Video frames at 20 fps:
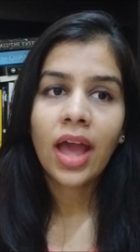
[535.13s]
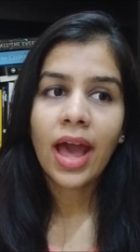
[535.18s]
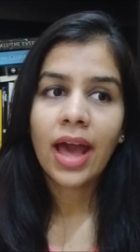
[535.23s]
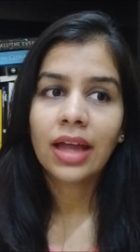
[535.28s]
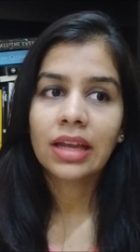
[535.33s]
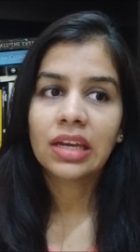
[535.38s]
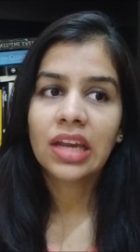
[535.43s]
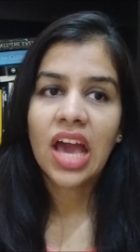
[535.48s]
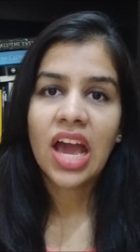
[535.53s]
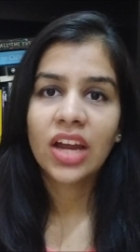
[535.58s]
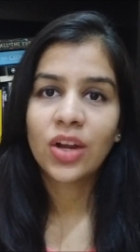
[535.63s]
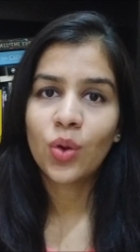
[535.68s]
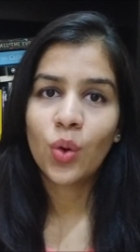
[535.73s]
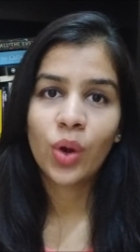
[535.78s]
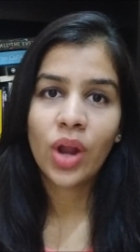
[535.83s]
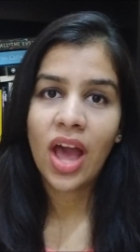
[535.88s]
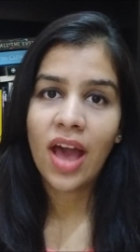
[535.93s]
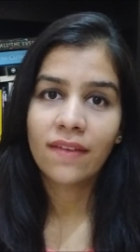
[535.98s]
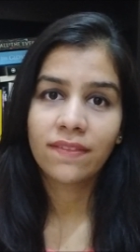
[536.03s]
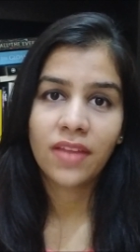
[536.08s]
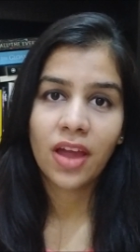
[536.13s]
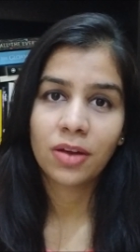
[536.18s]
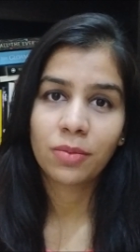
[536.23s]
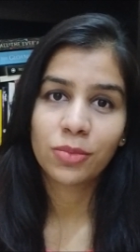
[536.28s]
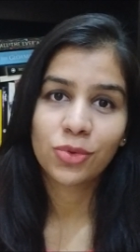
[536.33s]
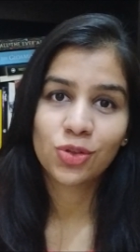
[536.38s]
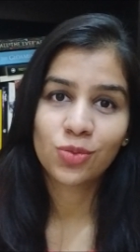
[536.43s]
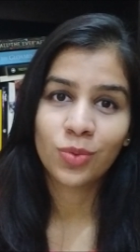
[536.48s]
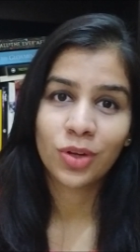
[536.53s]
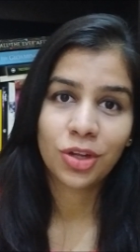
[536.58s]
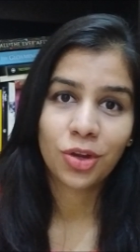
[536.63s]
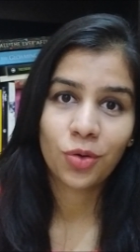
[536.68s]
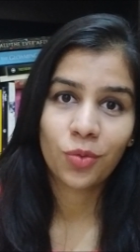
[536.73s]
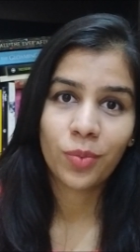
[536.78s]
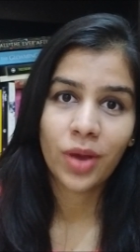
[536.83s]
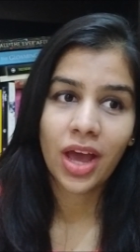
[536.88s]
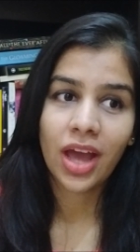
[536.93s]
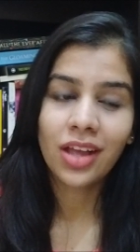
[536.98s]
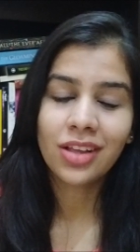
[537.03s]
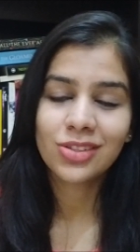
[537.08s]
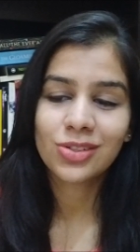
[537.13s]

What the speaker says: and I don't have that much money to buy.